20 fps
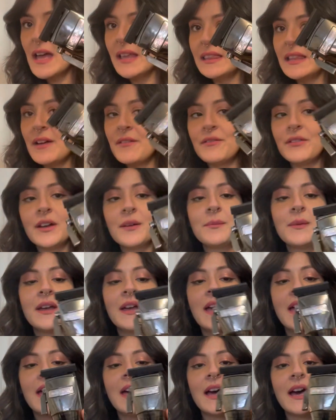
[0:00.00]
love them.
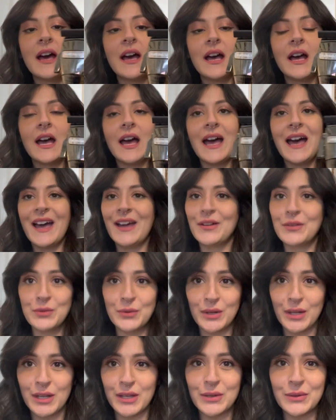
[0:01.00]
I don't
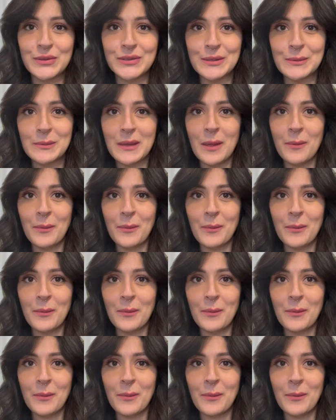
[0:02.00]
really use them that